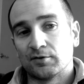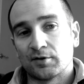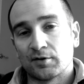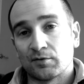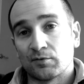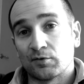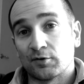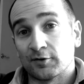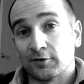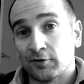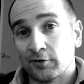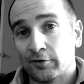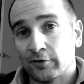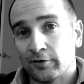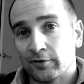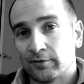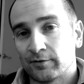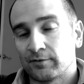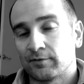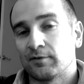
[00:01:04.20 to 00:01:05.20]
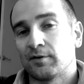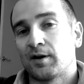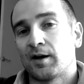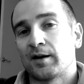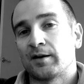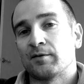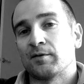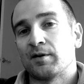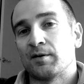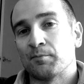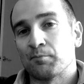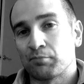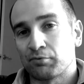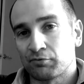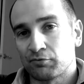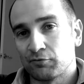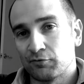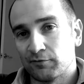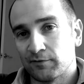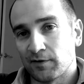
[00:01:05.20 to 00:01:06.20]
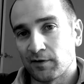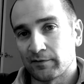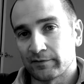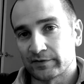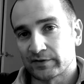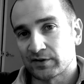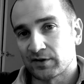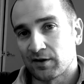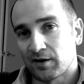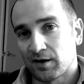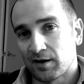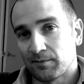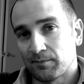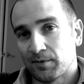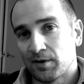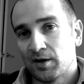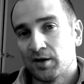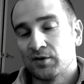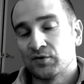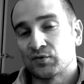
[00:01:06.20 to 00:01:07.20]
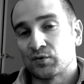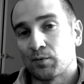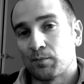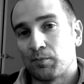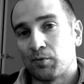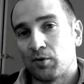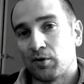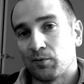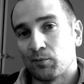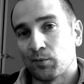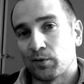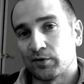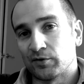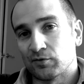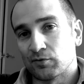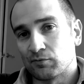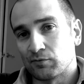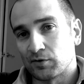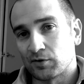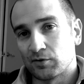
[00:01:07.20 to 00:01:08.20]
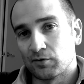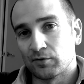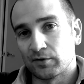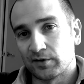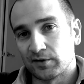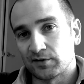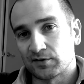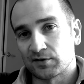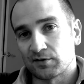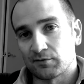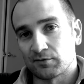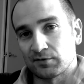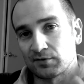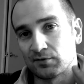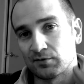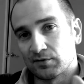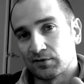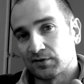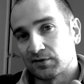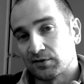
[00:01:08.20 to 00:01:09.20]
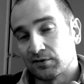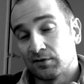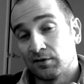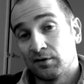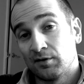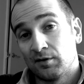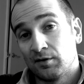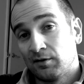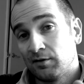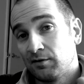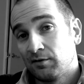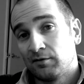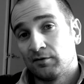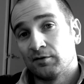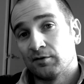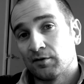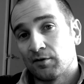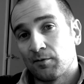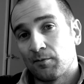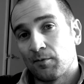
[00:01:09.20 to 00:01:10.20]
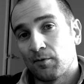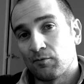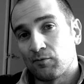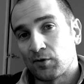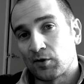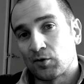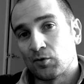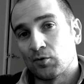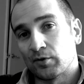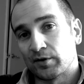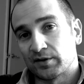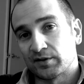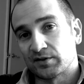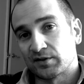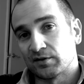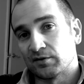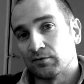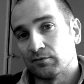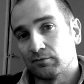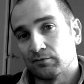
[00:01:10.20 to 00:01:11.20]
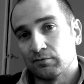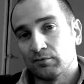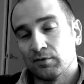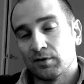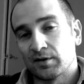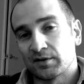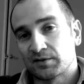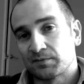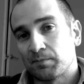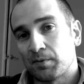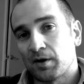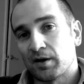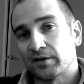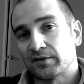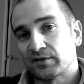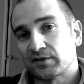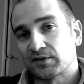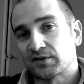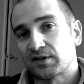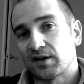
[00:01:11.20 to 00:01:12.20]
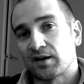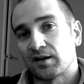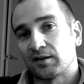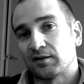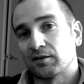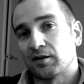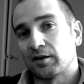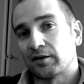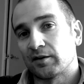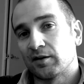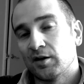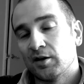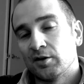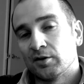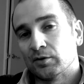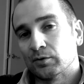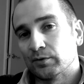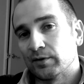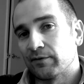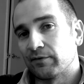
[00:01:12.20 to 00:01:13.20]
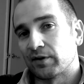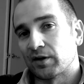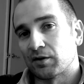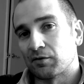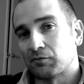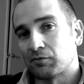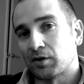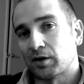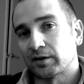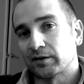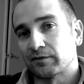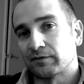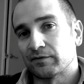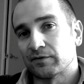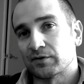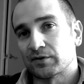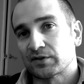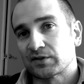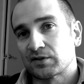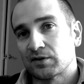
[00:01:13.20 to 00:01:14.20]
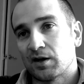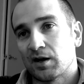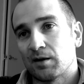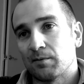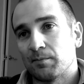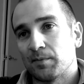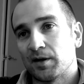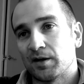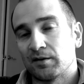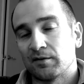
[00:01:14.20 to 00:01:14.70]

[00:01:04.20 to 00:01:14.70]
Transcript: can learn and improve over time to a point where your recordings are as good as recordings that you aspired to sounding like. You'll never get it right the first time.